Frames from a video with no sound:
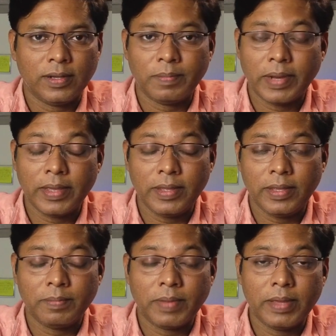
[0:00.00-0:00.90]

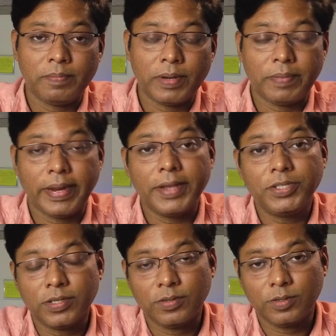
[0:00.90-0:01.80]
my
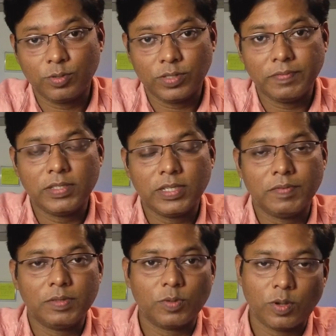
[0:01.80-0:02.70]
preparation to civil
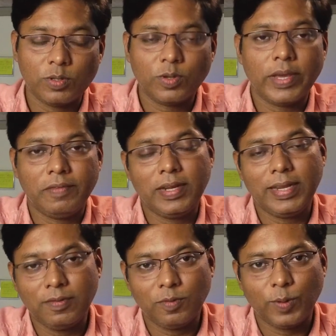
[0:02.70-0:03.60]
service was also heavily
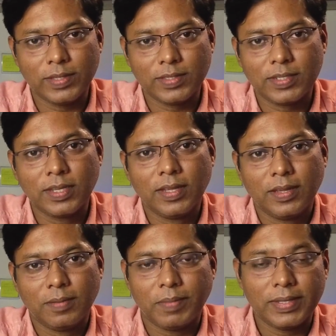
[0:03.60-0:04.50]
influenced
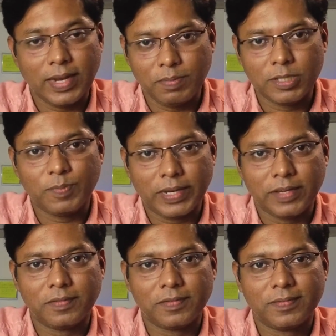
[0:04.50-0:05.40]
by that perspective.